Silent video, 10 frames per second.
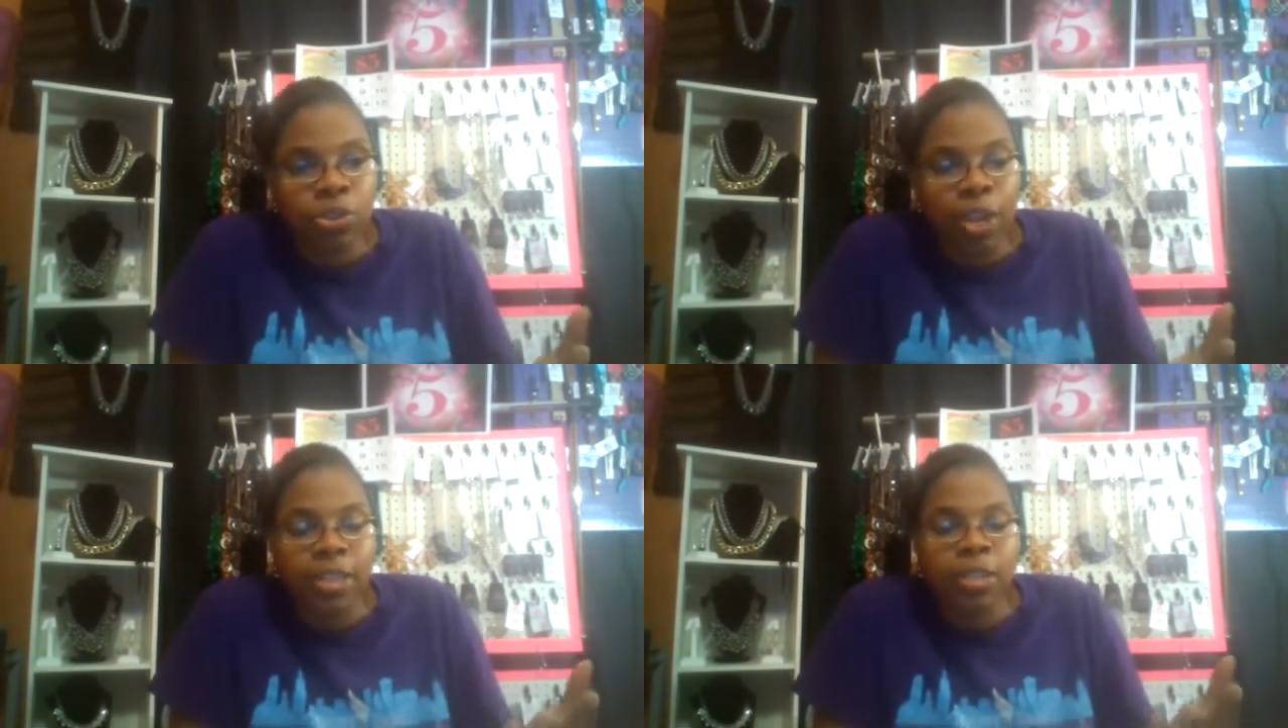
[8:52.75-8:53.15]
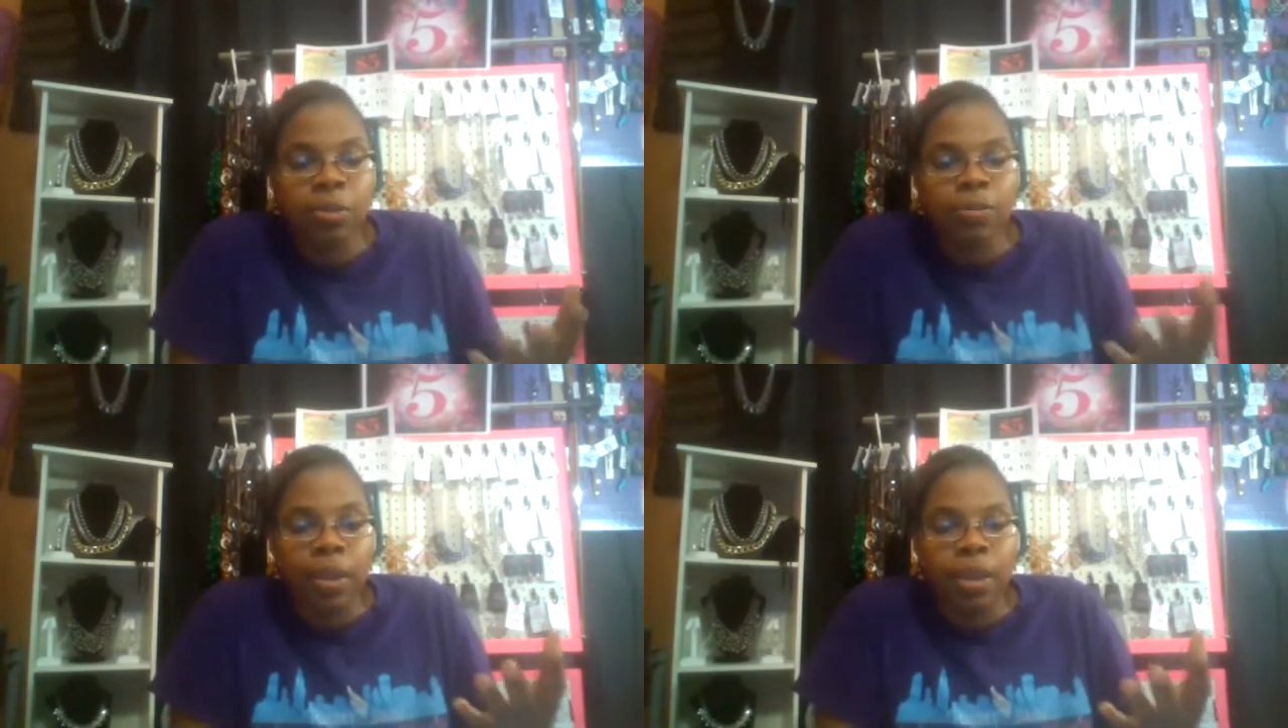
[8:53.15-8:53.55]
as
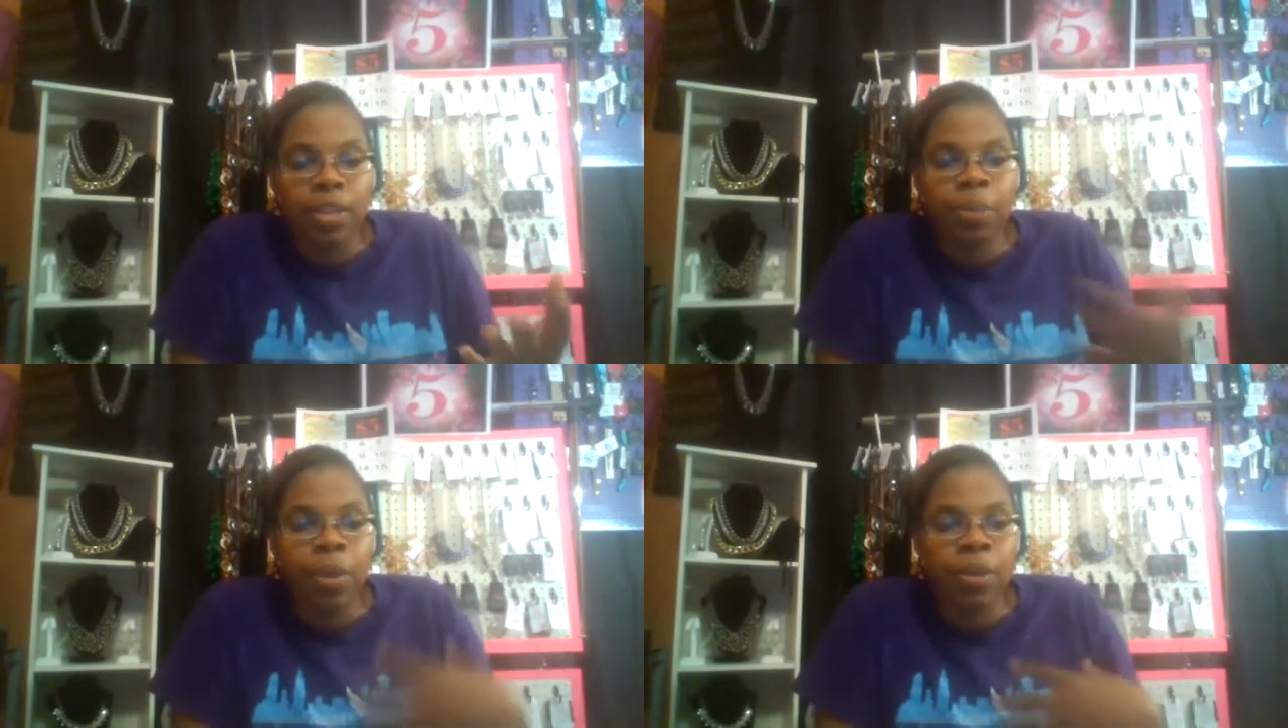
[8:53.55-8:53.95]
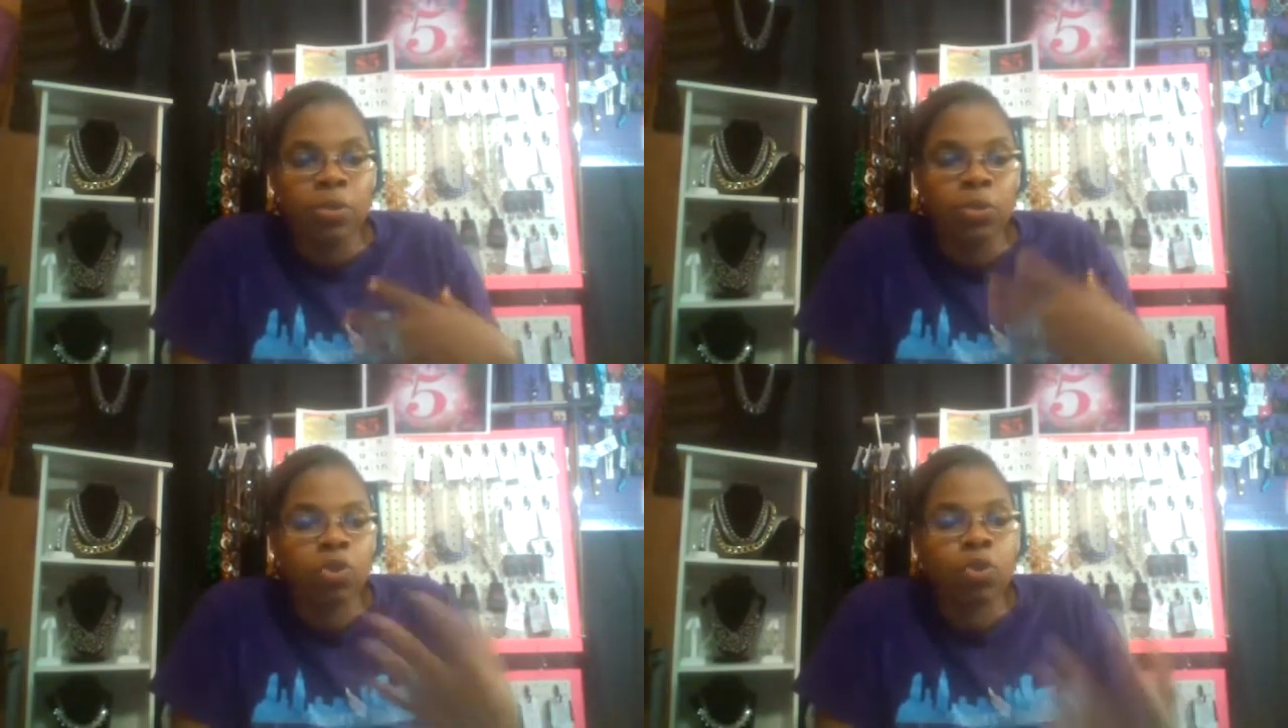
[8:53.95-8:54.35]
a
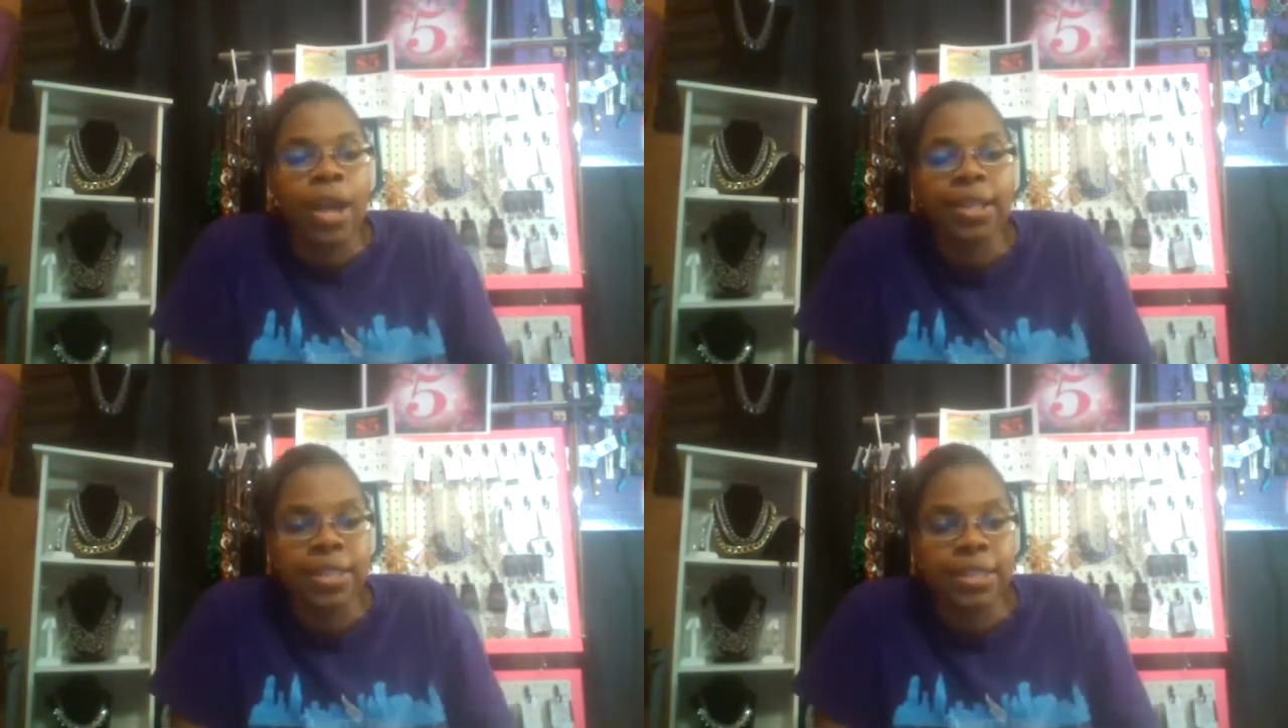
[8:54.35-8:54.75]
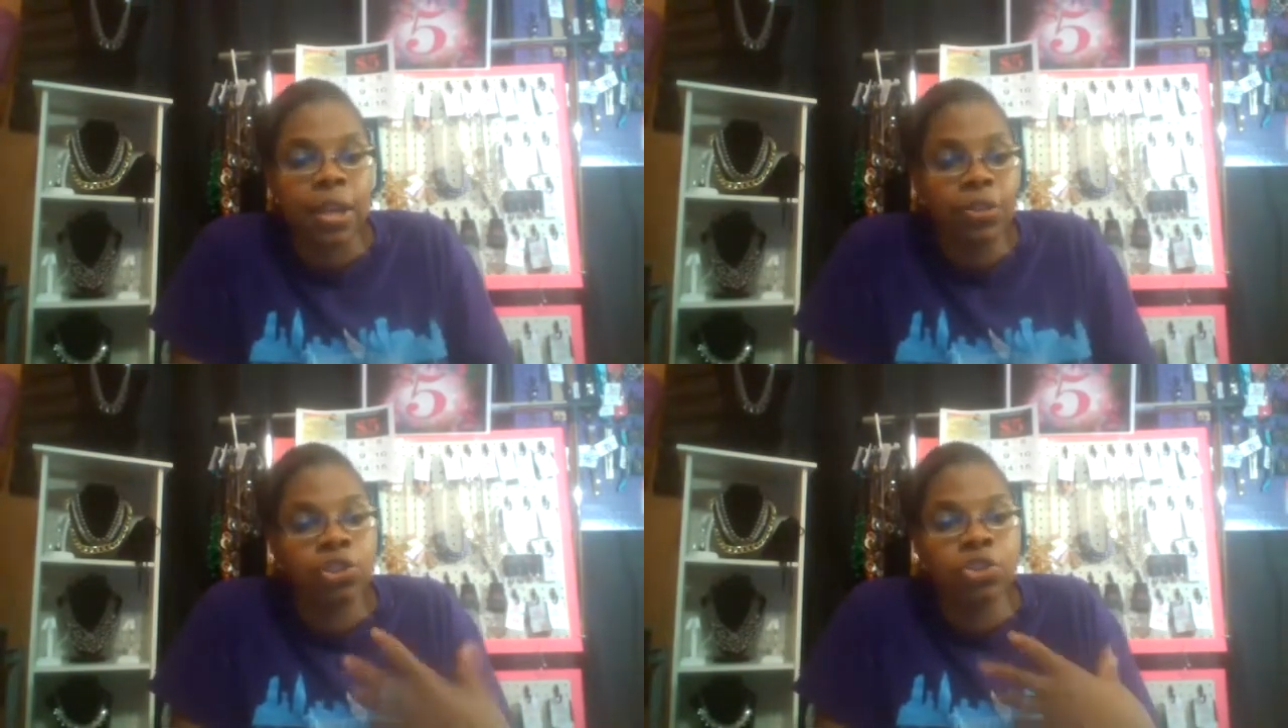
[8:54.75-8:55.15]
person who's trying to
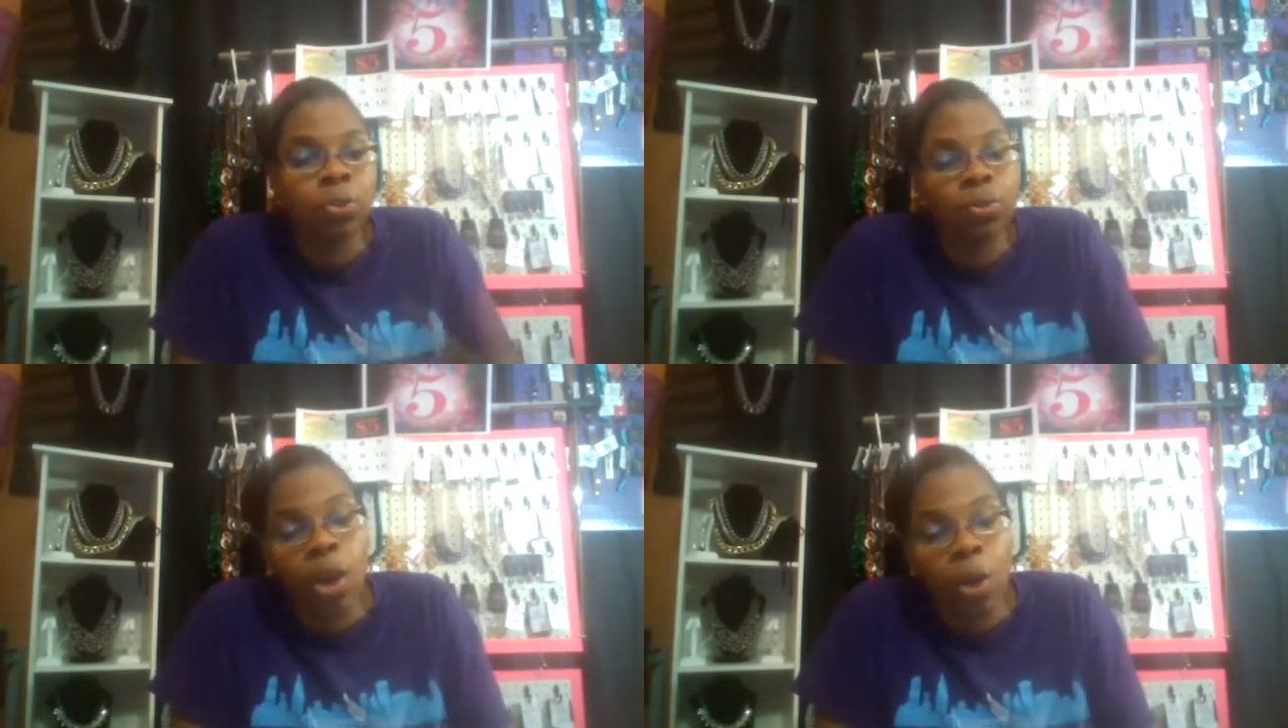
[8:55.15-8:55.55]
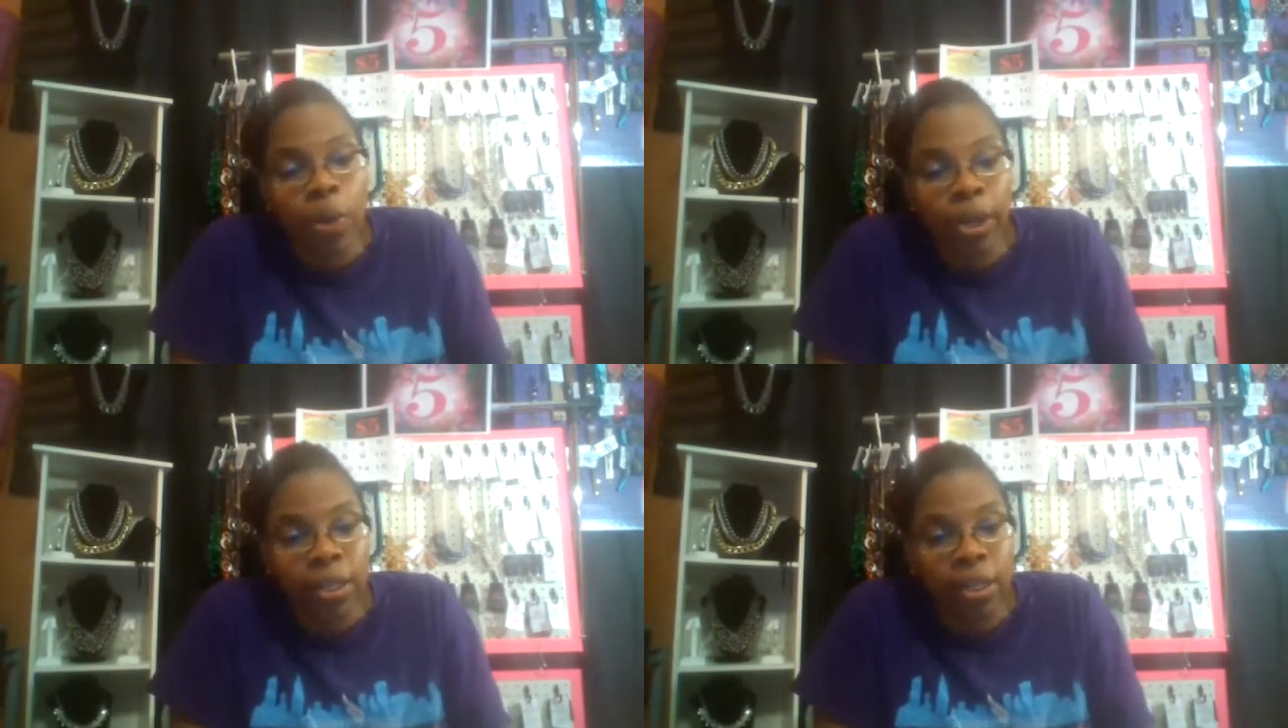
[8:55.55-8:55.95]
sell this, you know
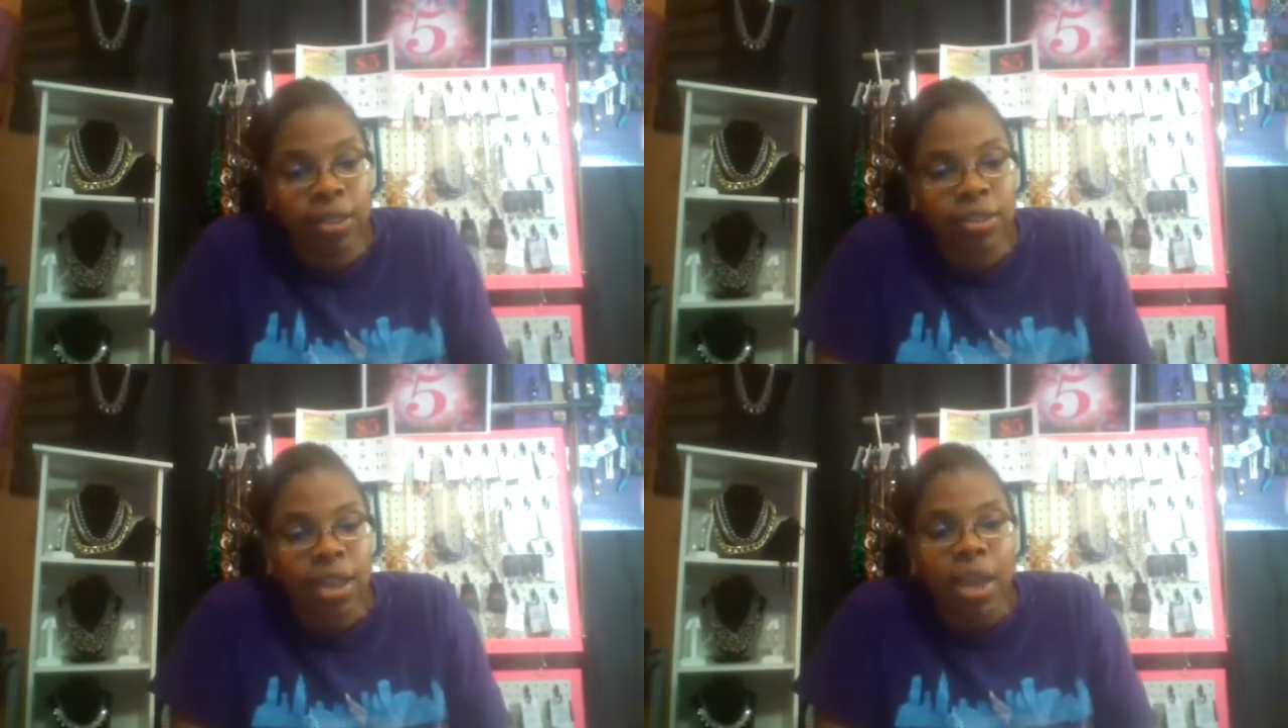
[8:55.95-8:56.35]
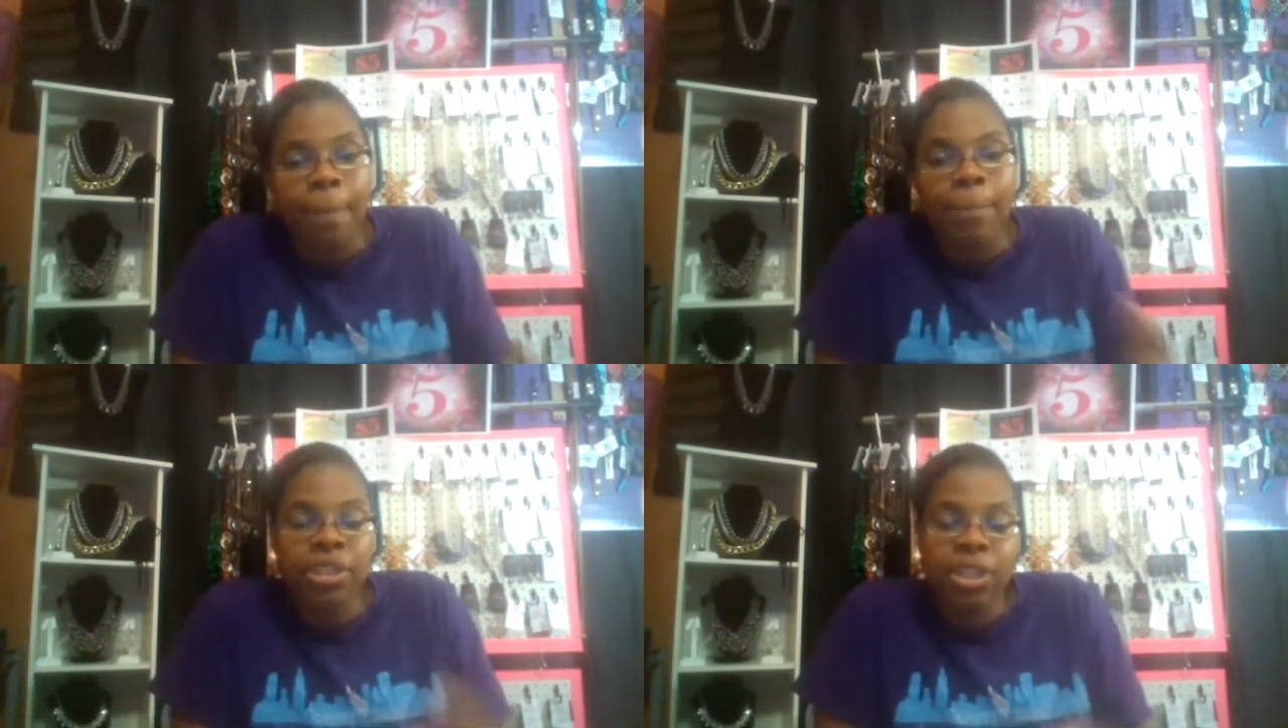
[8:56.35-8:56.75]
what it is.
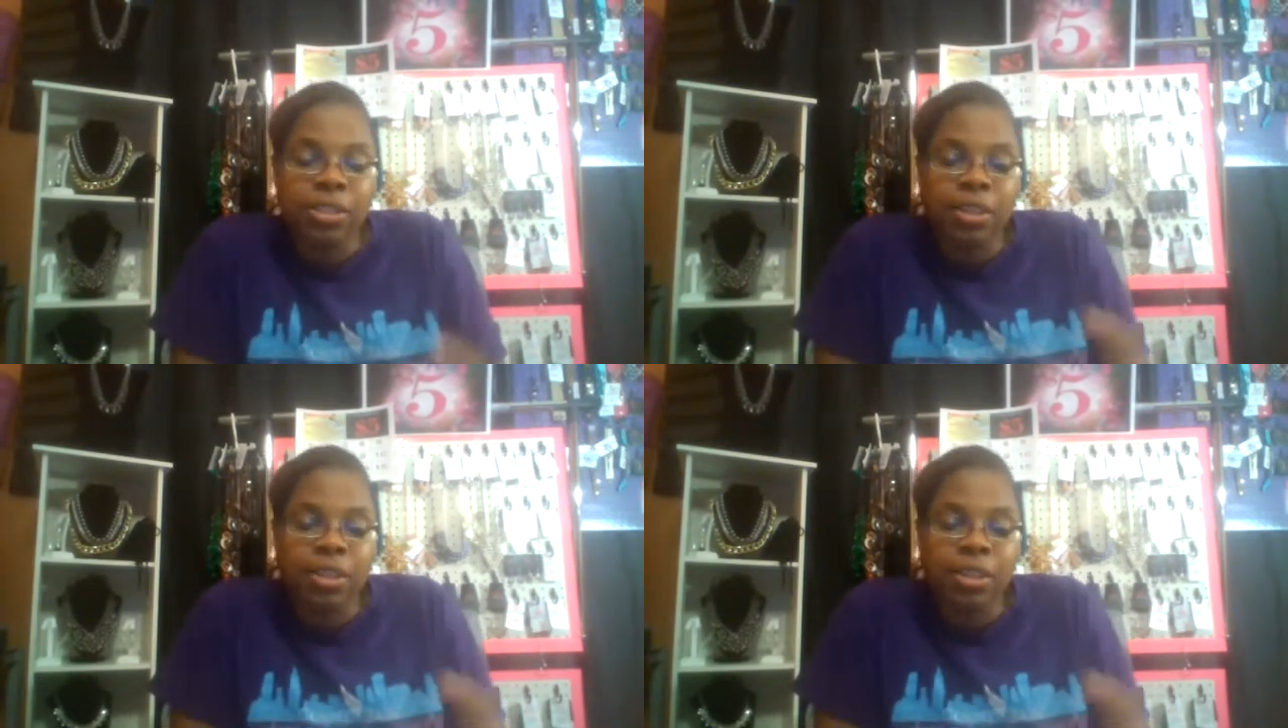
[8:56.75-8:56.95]
But just